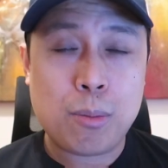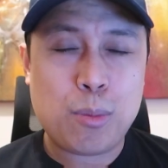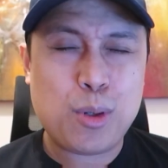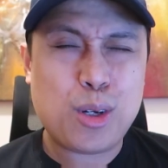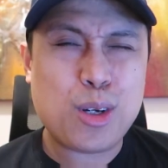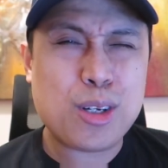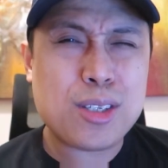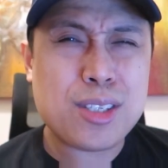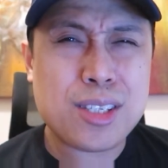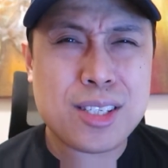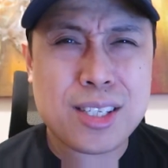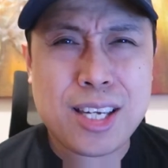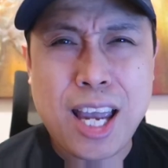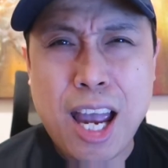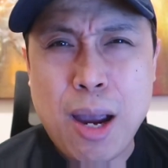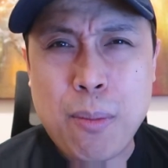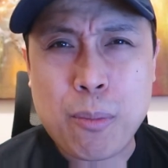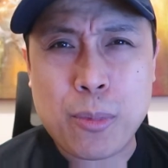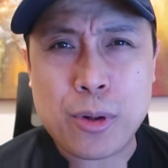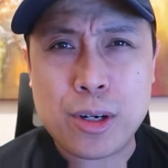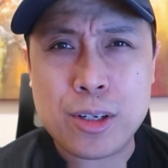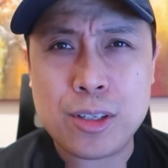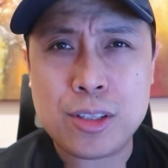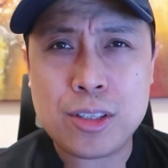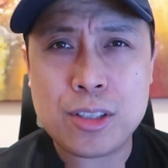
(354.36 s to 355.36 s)
Because
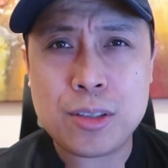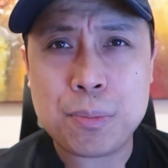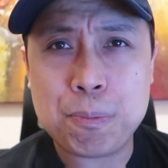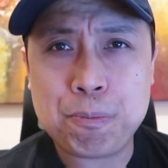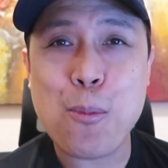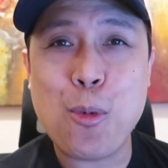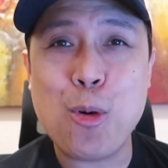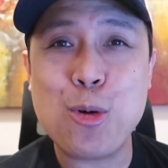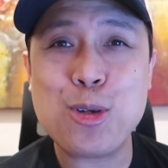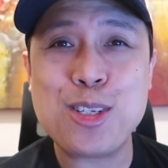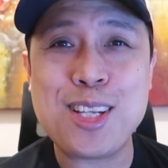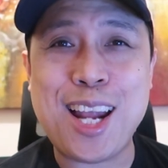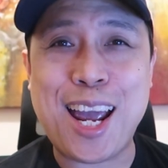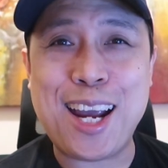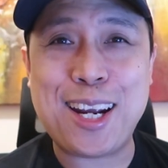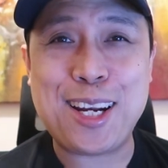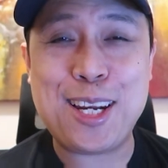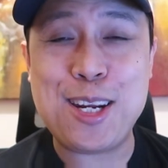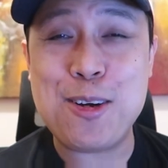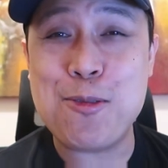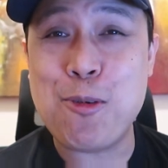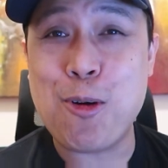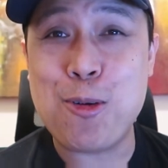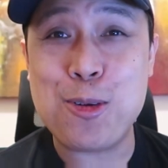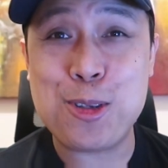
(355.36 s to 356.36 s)
scammers most
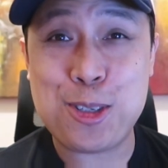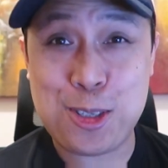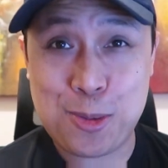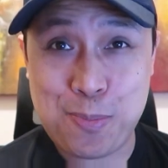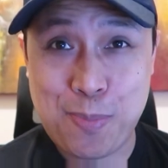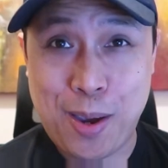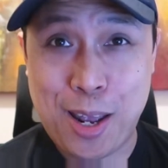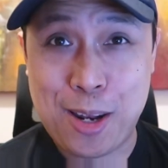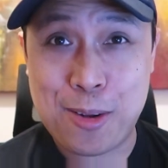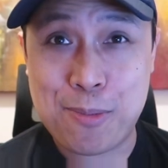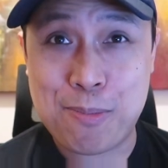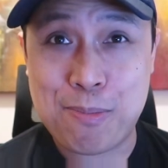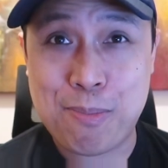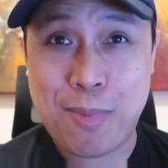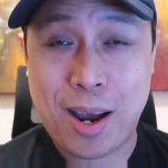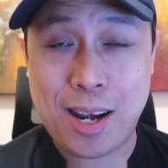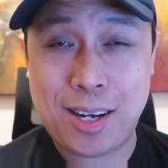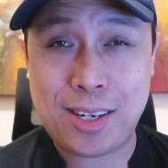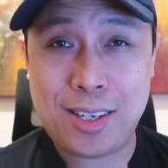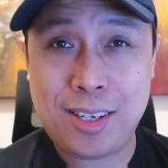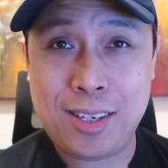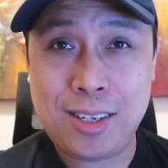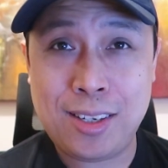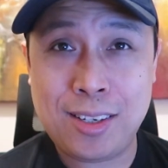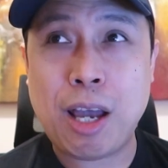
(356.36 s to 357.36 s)
likely won't spend
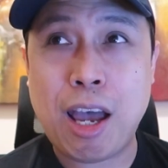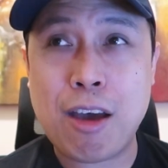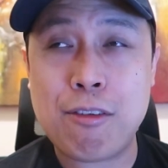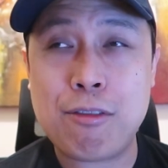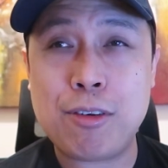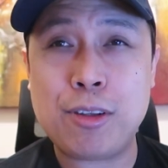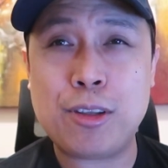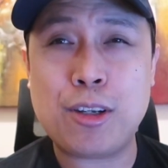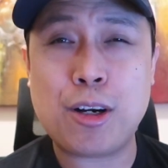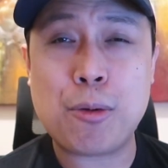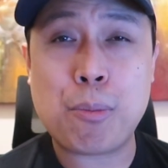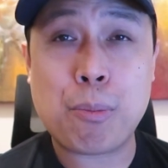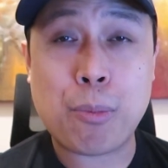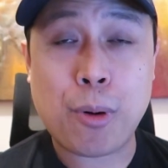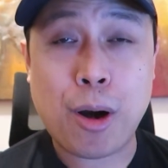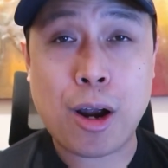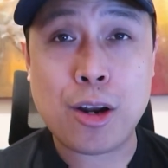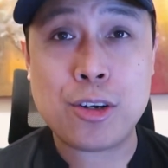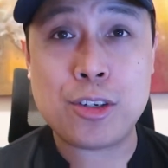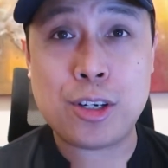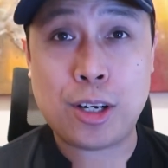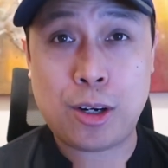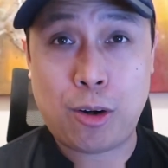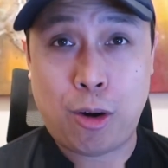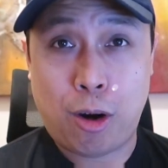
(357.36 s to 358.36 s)
money having their
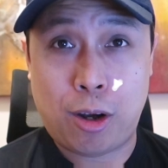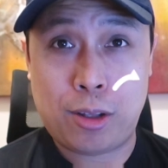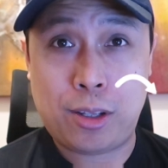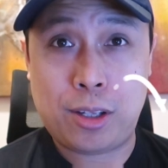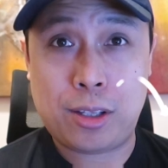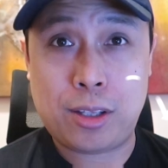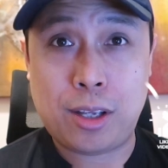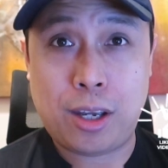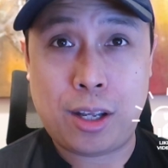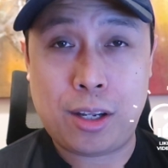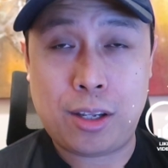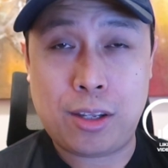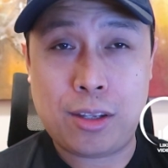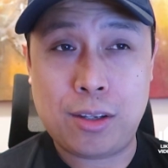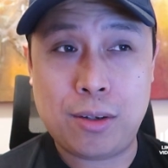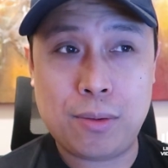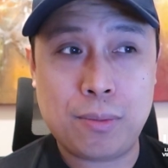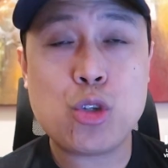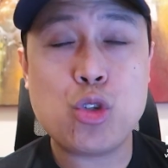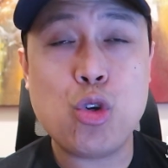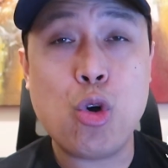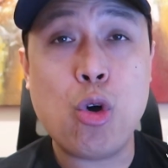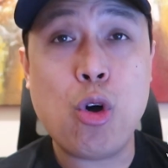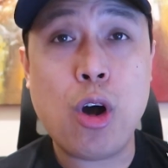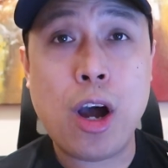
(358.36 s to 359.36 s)
project audited.
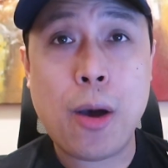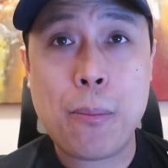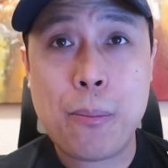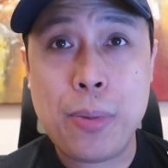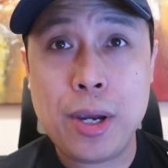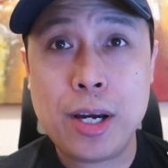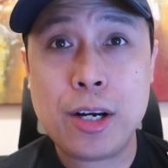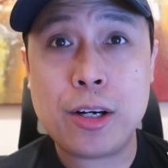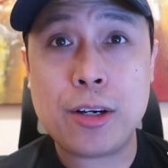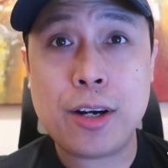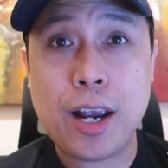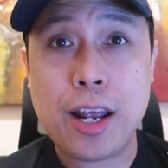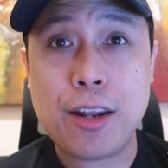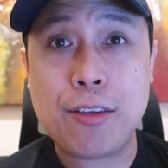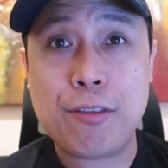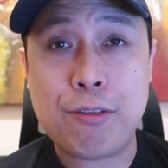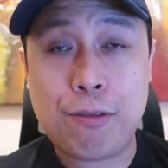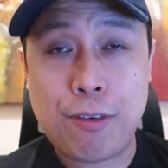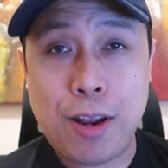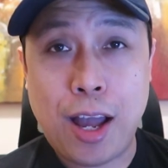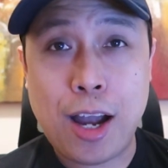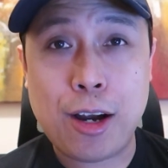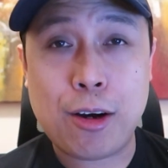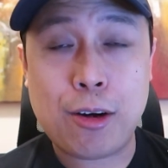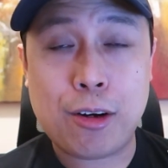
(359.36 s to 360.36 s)
So a big red
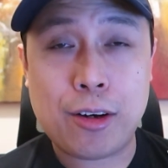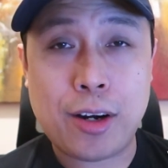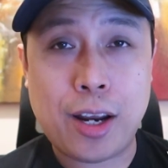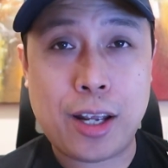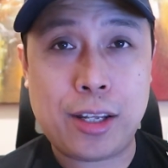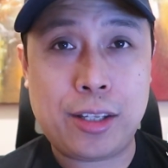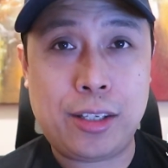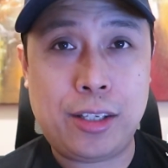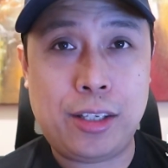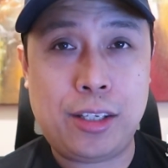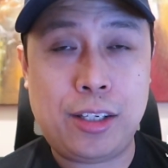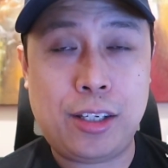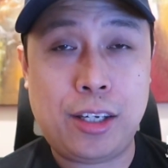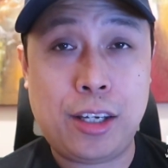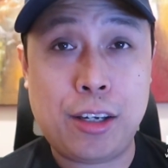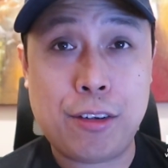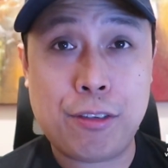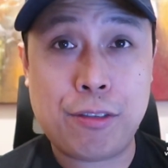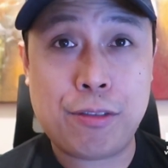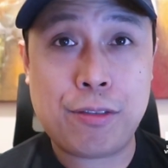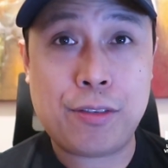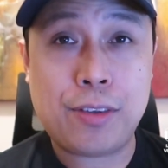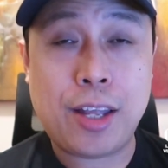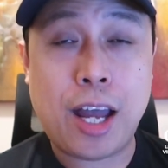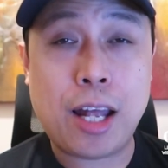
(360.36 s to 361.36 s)
flag already
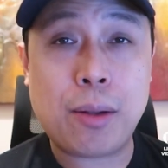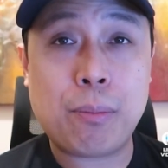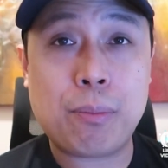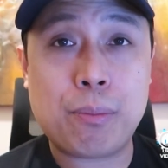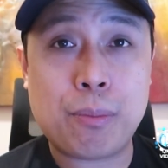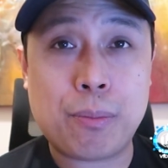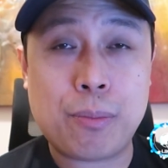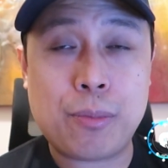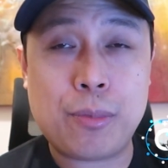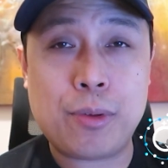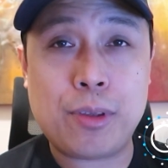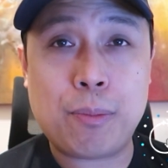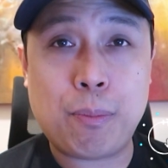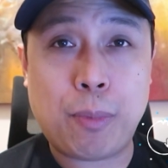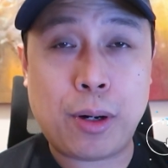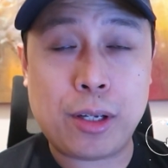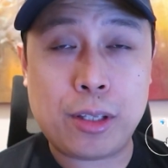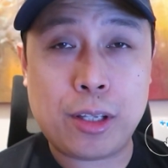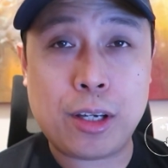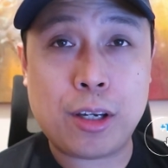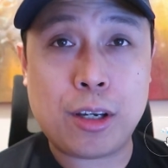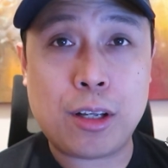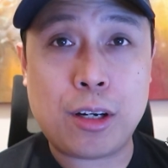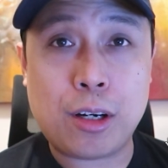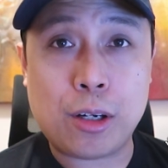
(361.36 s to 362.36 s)
if that
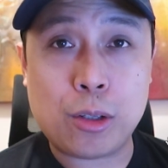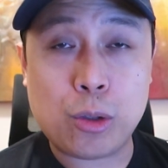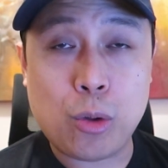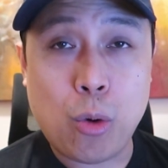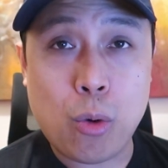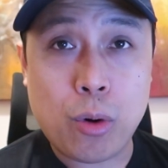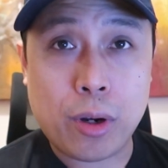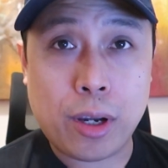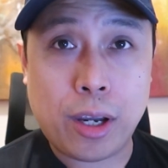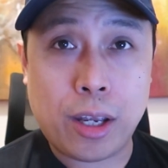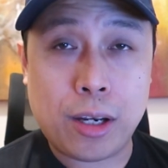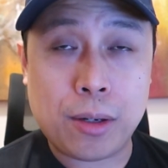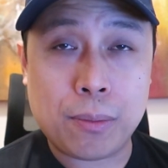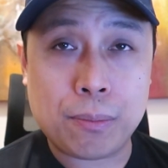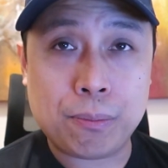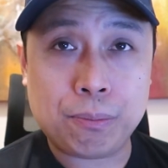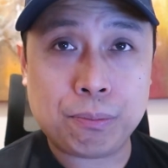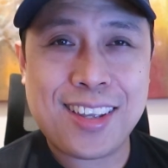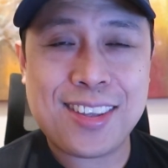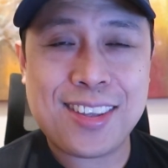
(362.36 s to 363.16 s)
particular token